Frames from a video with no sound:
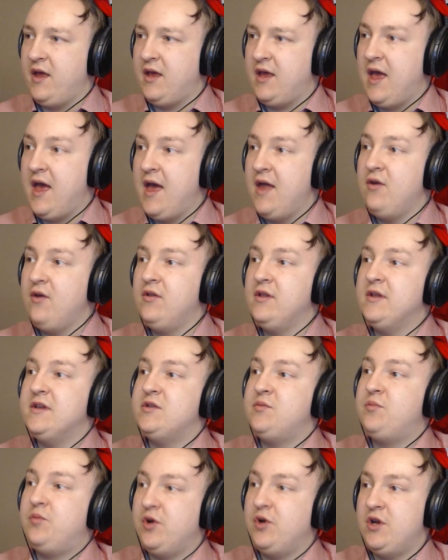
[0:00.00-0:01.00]
A candle
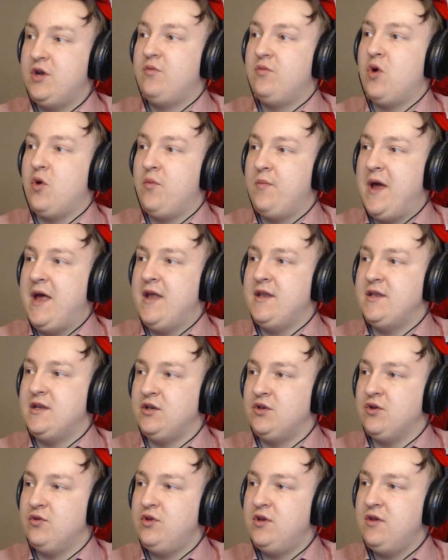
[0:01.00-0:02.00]
is pretty
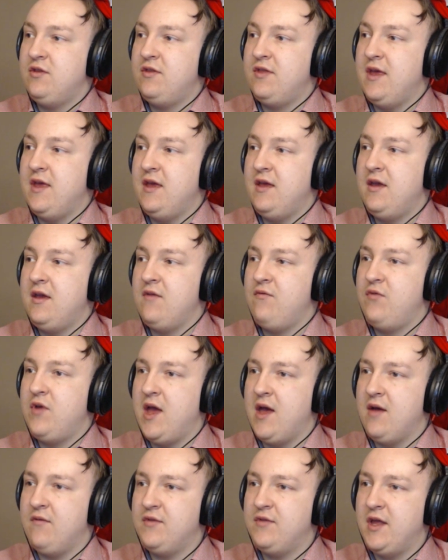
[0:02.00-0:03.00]
romantic, don't you think? If you
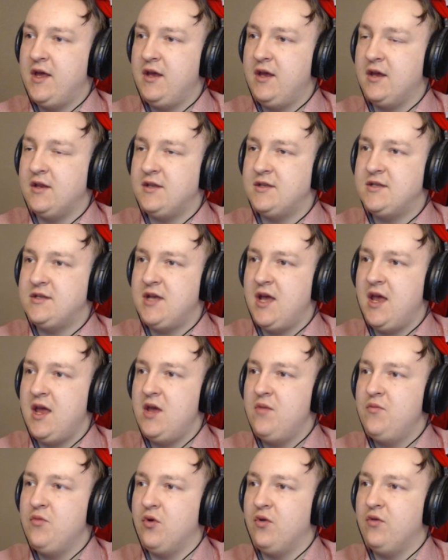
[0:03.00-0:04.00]
have like a
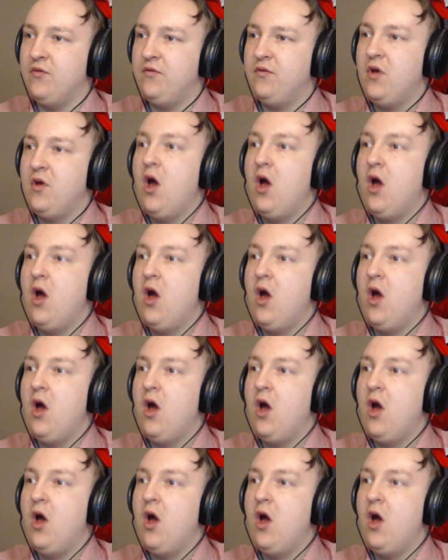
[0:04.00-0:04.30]
table,